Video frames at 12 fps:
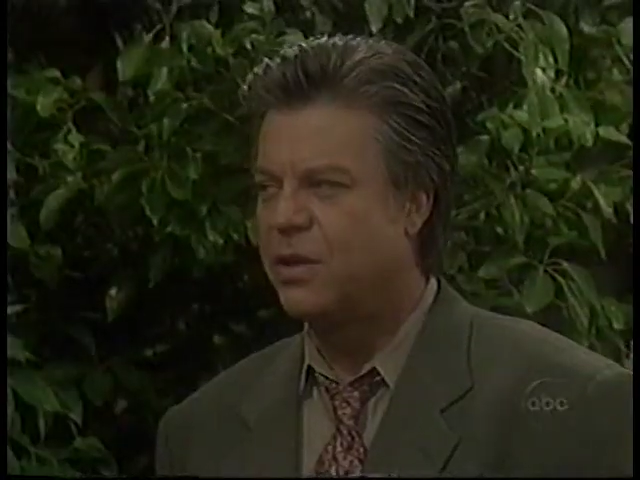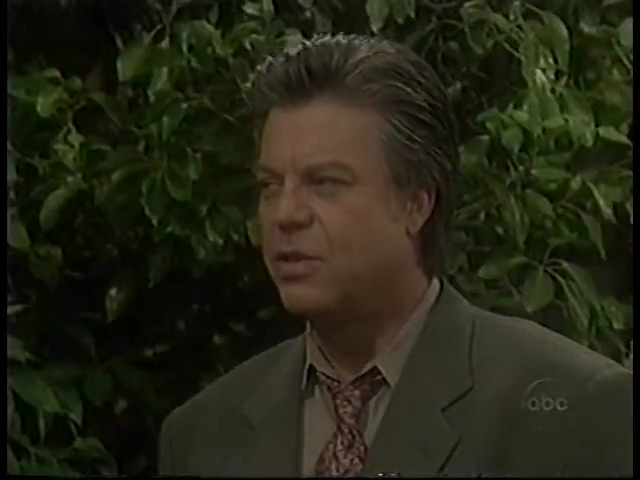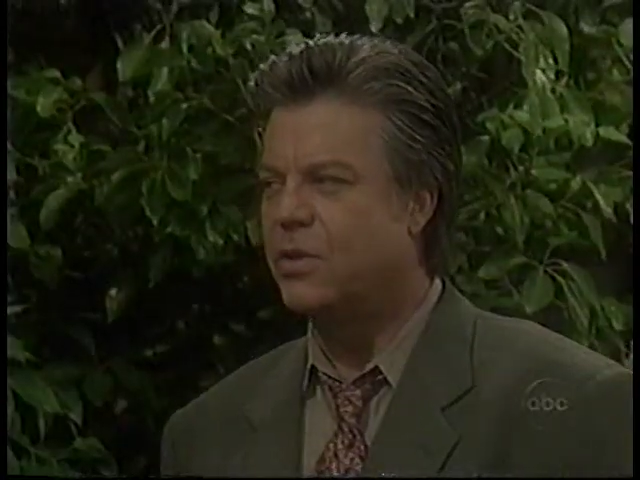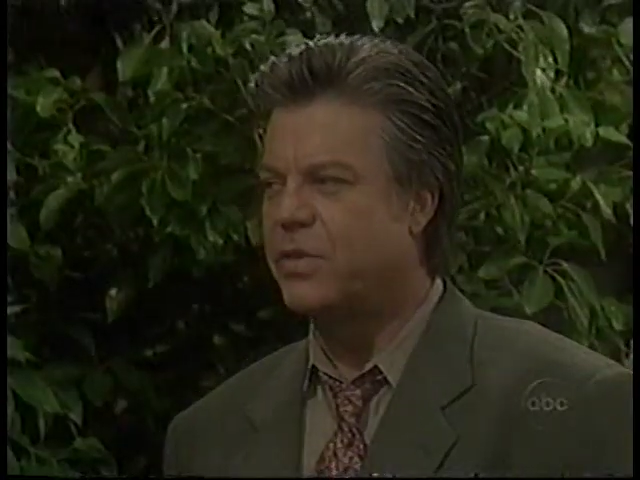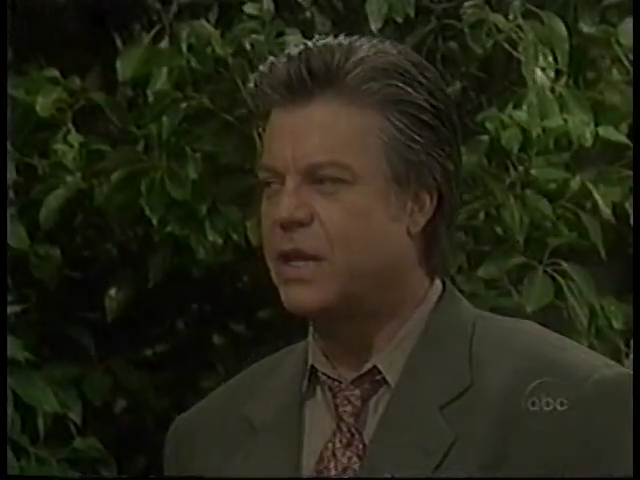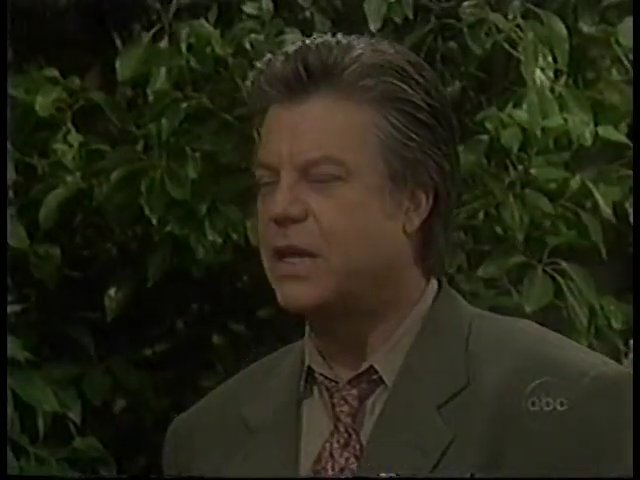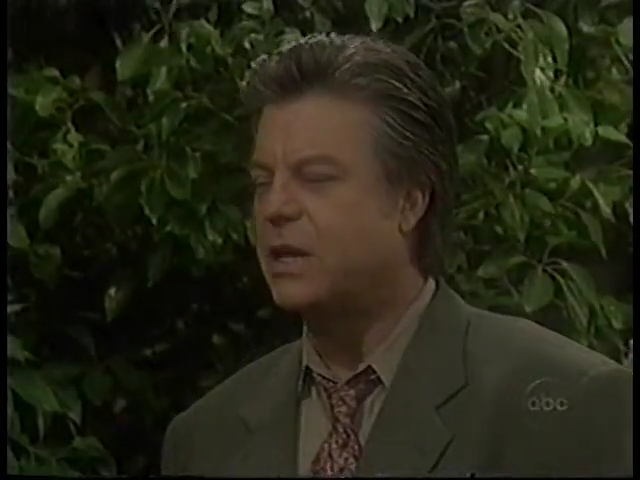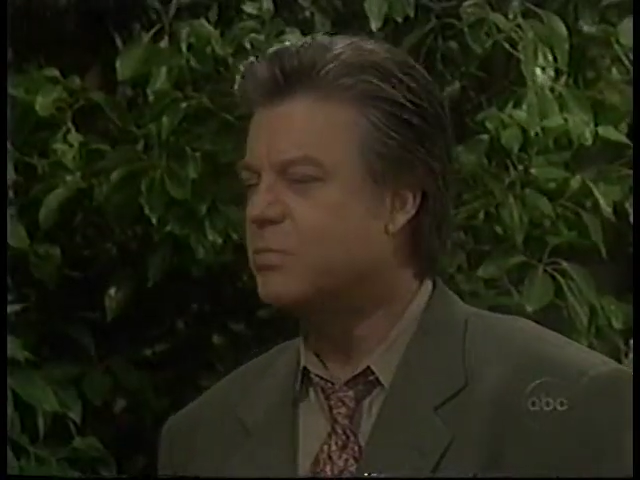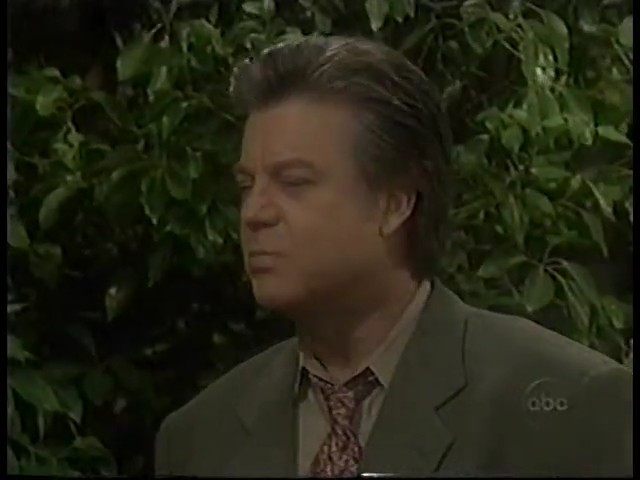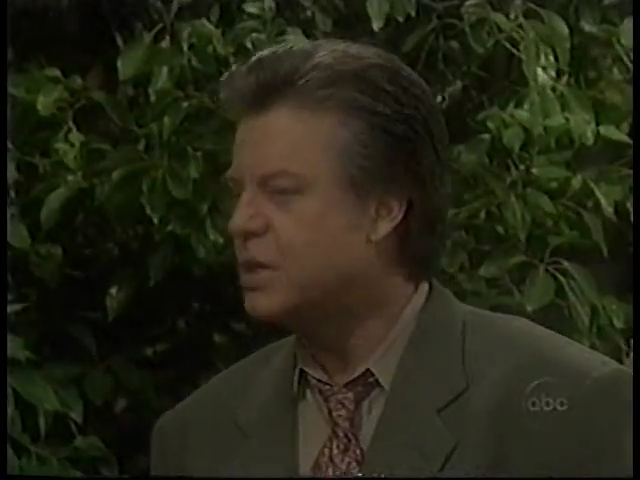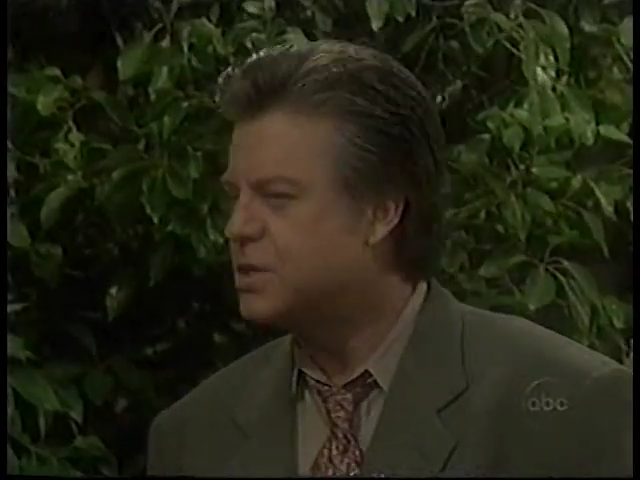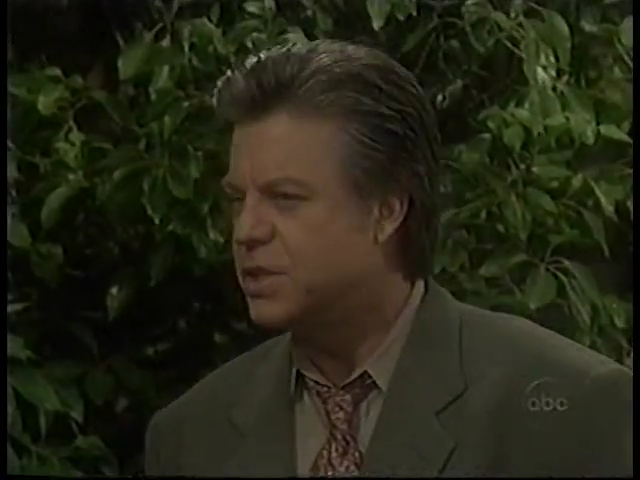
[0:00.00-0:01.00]
You know, they get
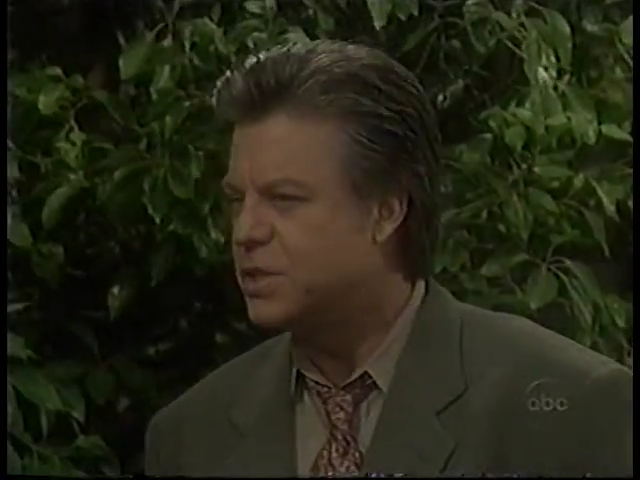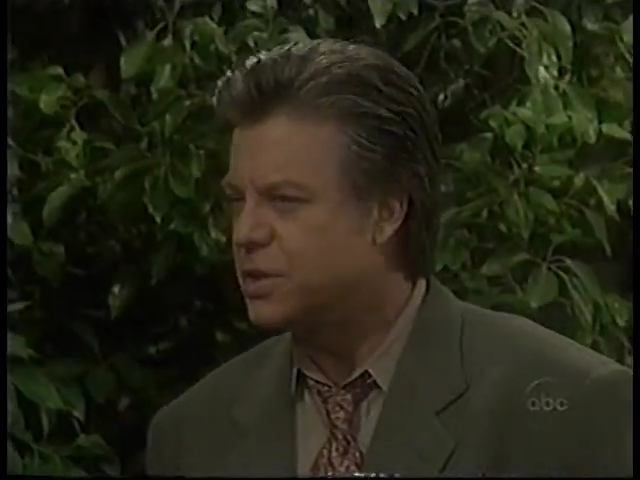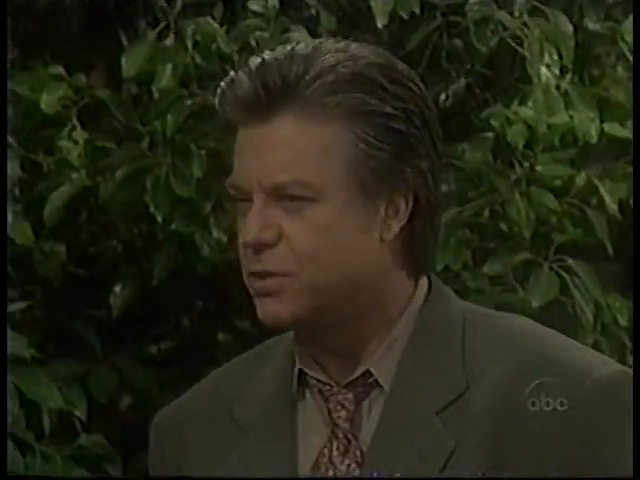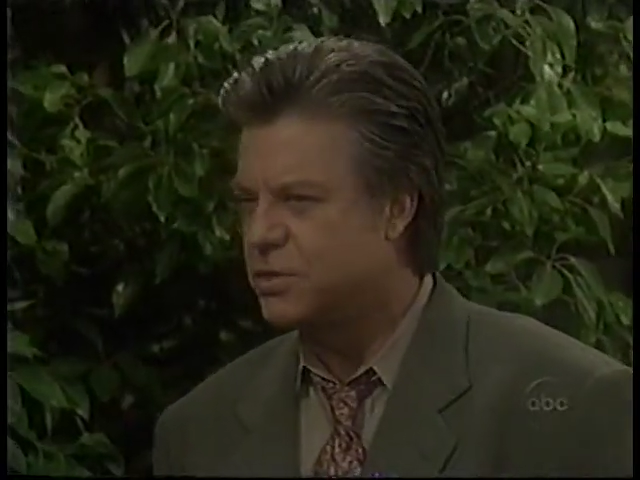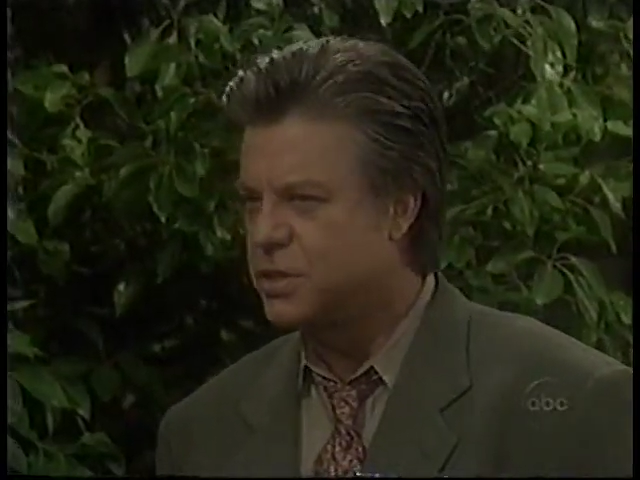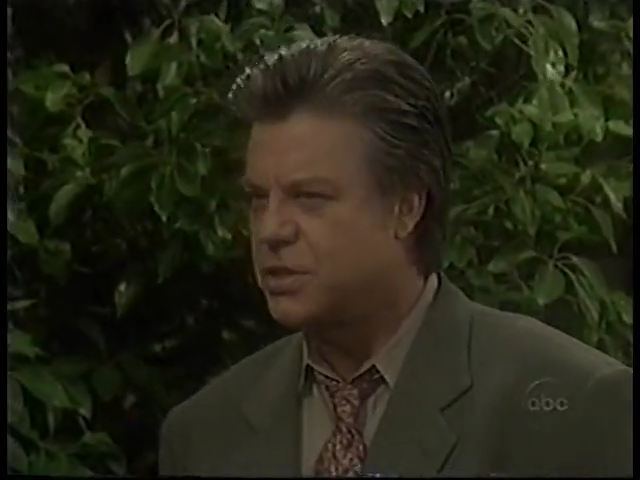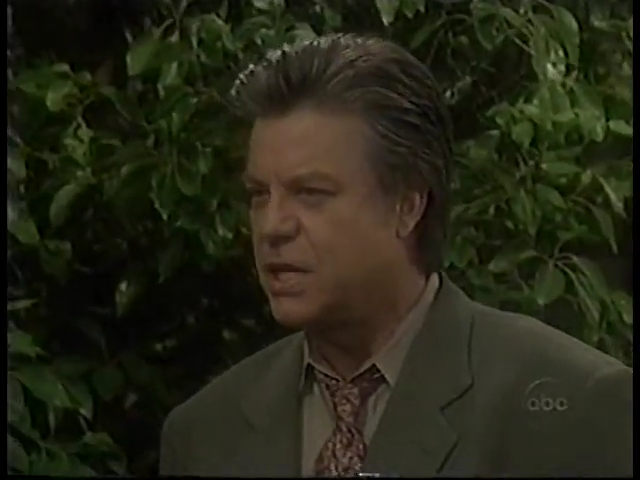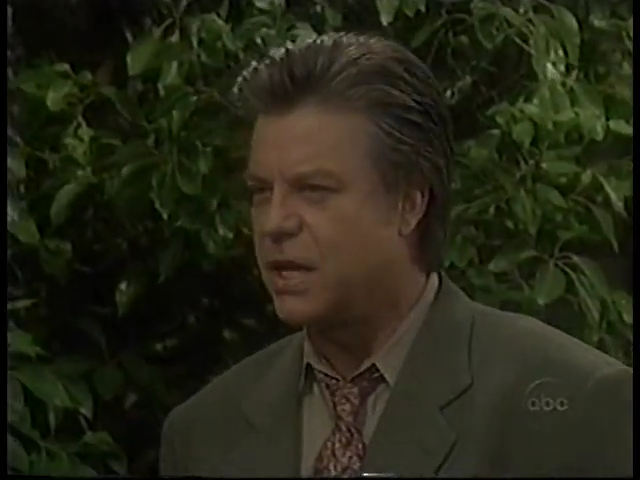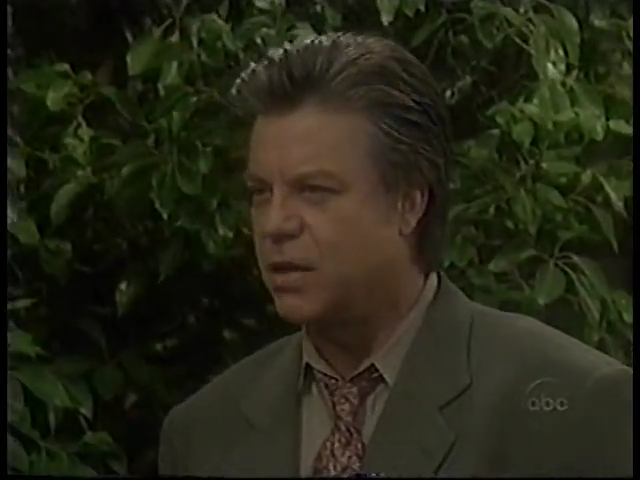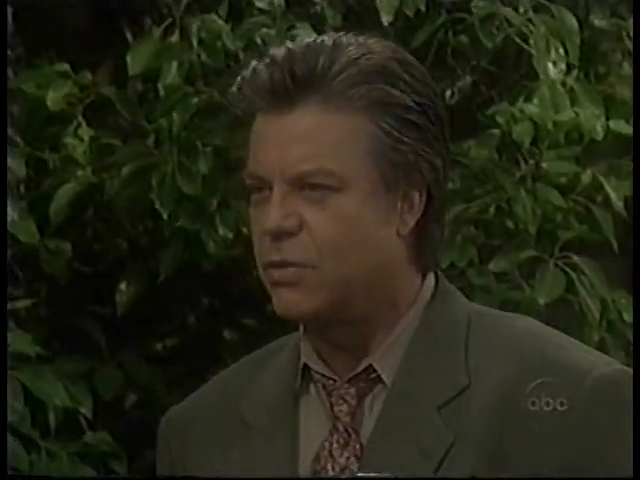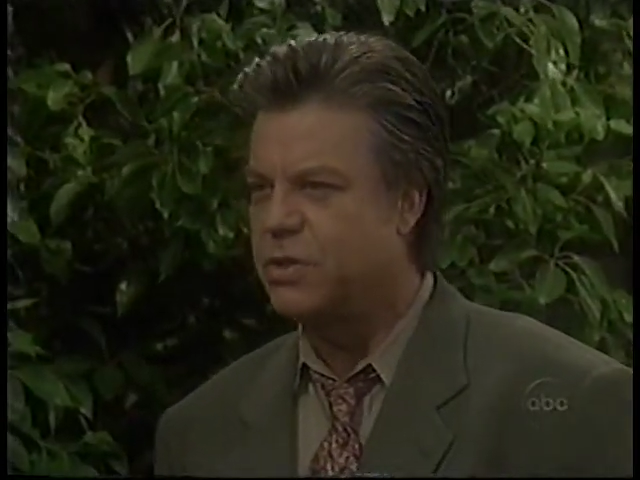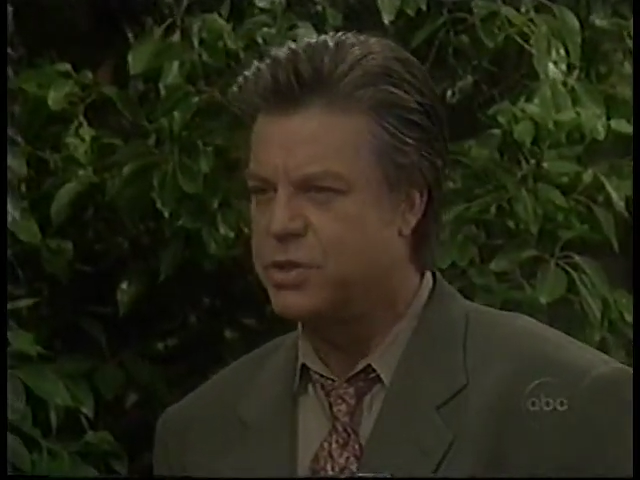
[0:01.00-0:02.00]
much easier to
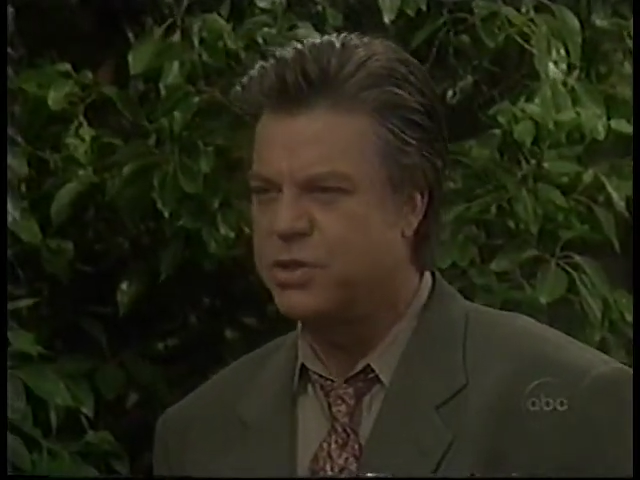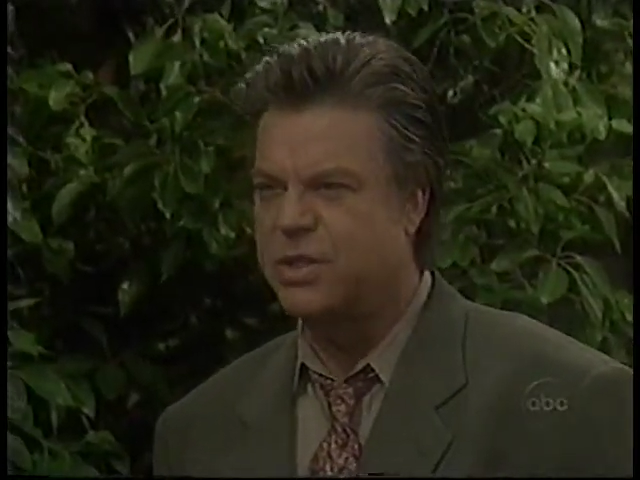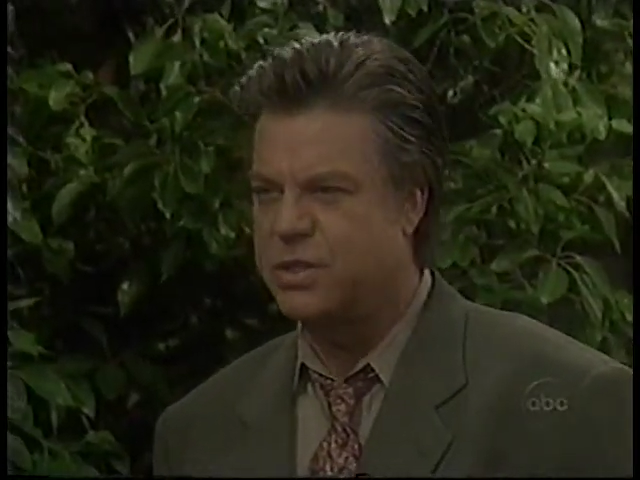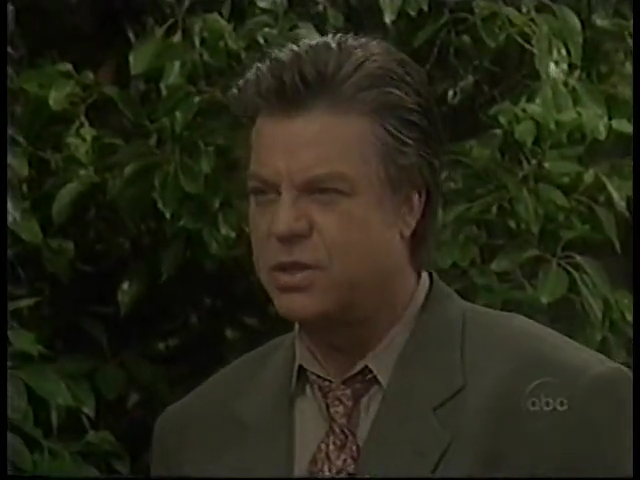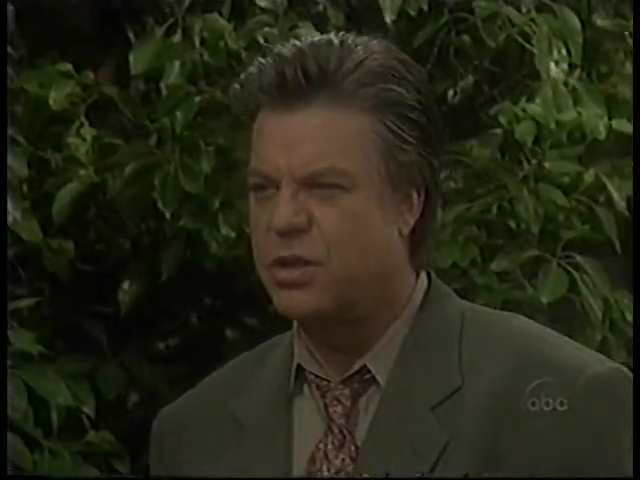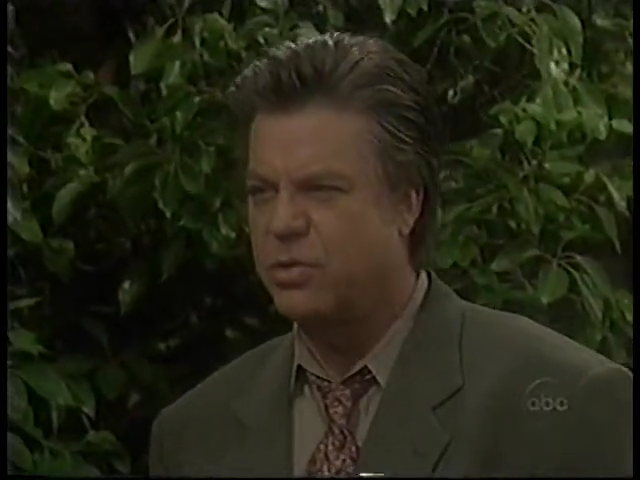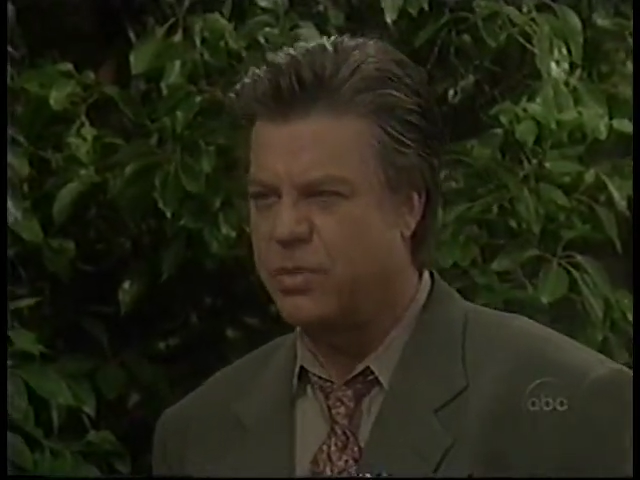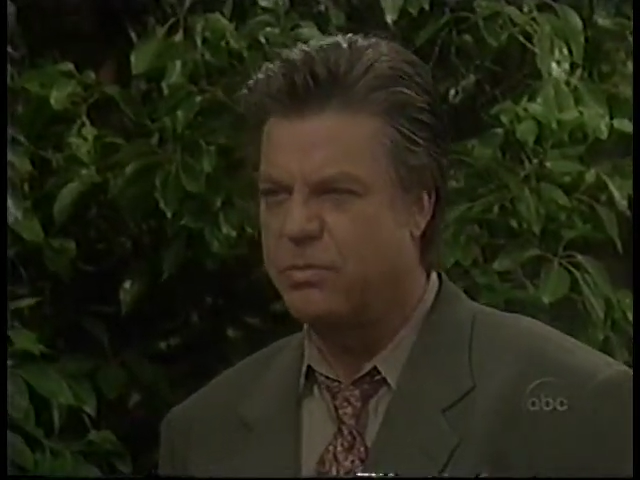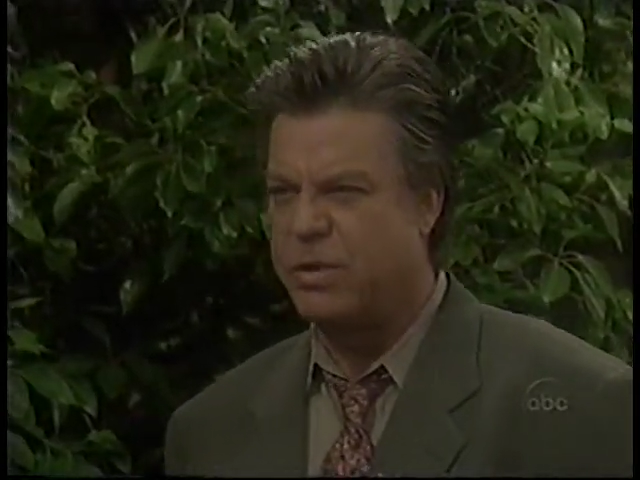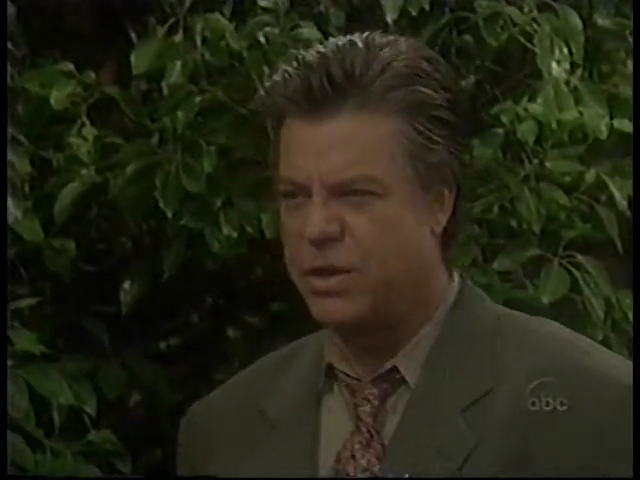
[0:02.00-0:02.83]
take once you get to know them